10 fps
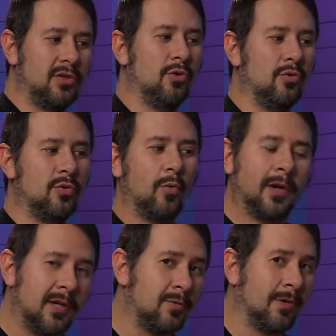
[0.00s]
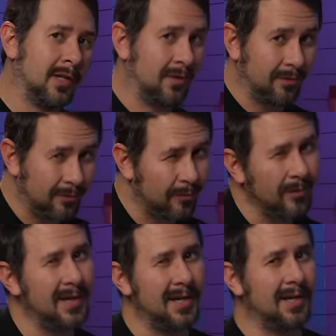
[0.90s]
to
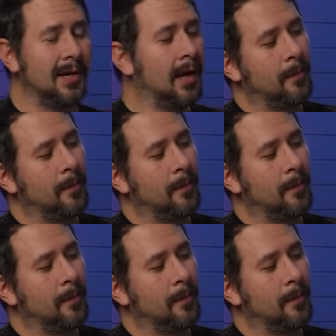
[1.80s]
2023.